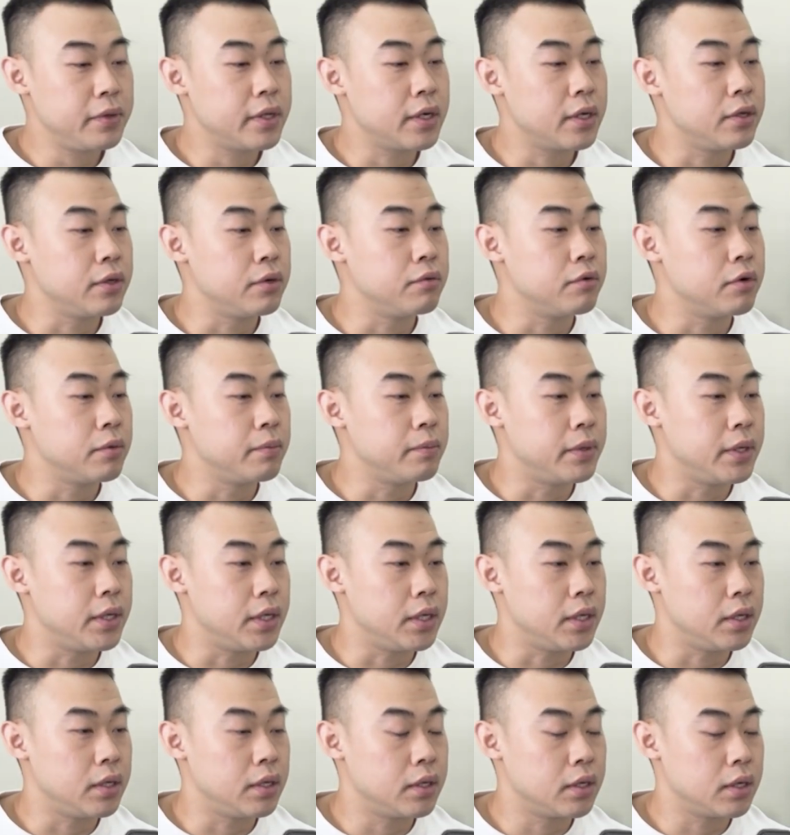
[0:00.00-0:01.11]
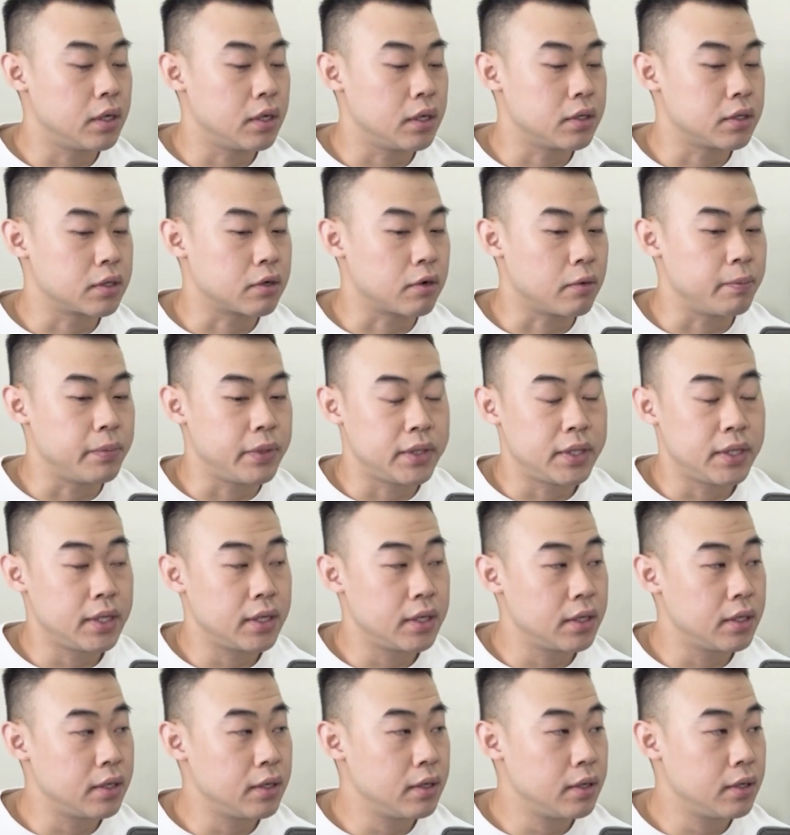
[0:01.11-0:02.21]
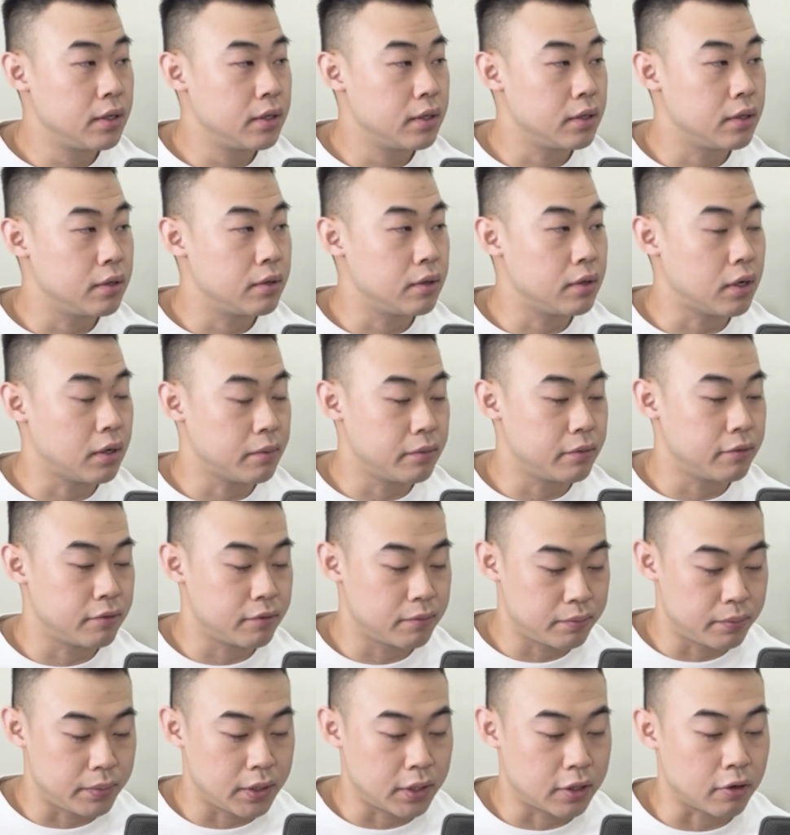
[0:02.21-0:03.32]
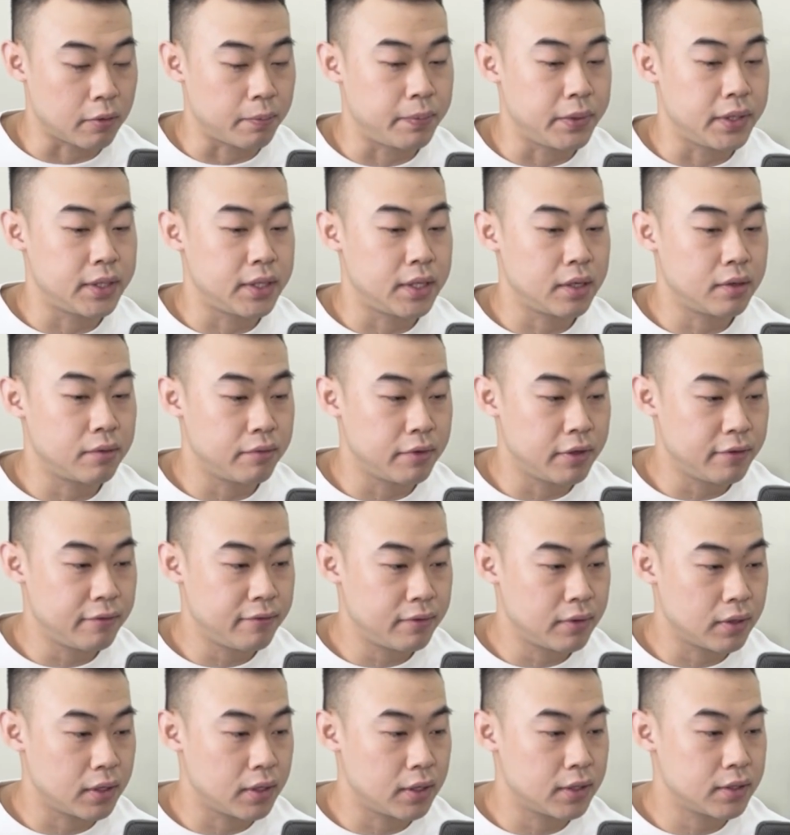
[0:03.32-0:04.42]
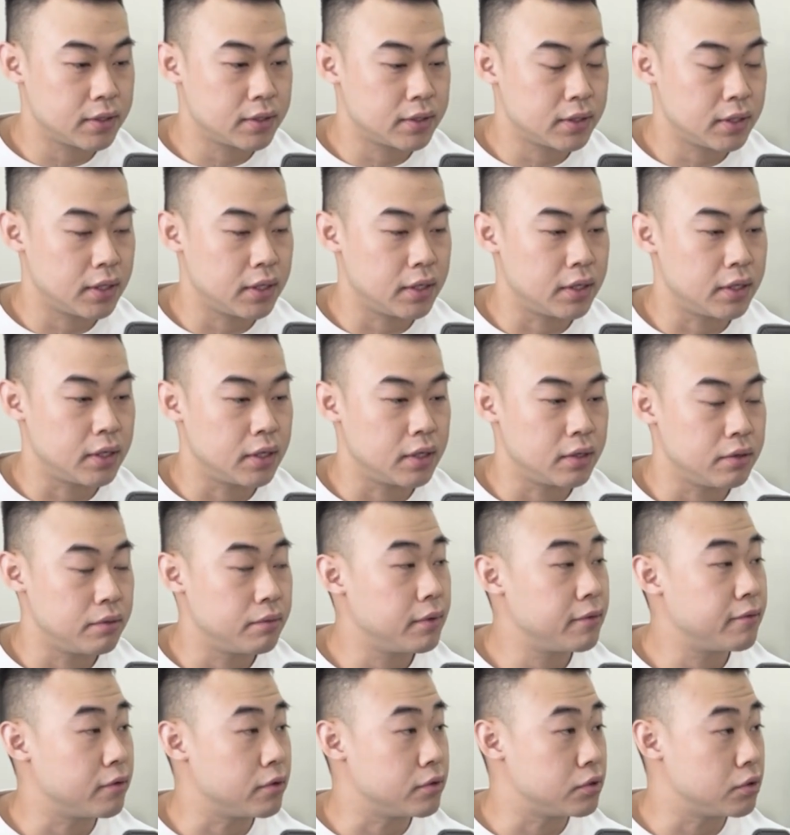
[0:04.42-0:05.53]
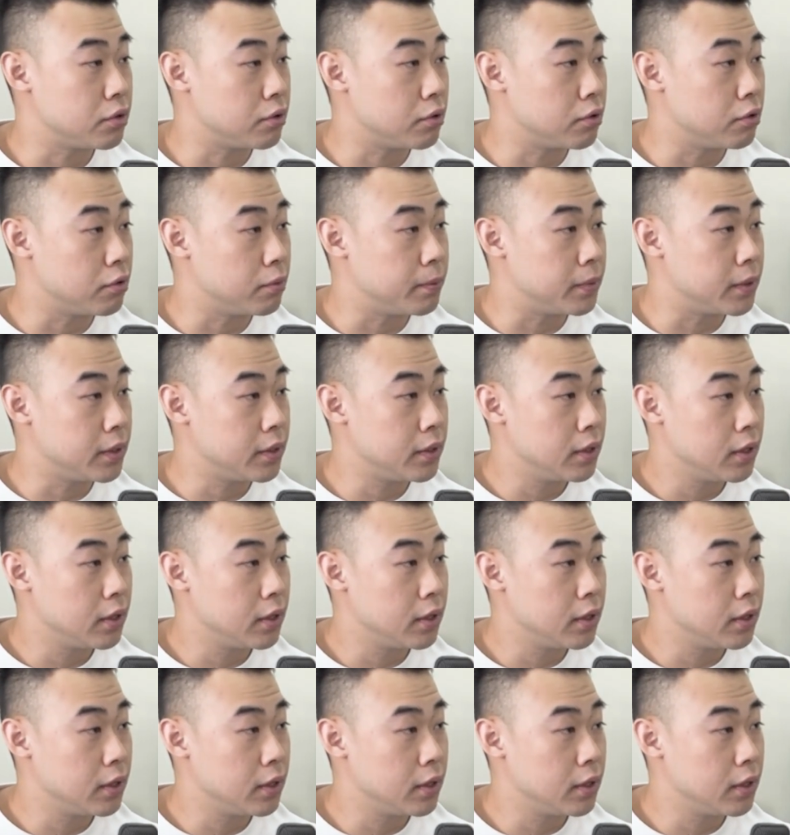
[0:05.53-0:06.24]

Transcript: that you would be competing would be competing with, like let's say you went for Johor Open.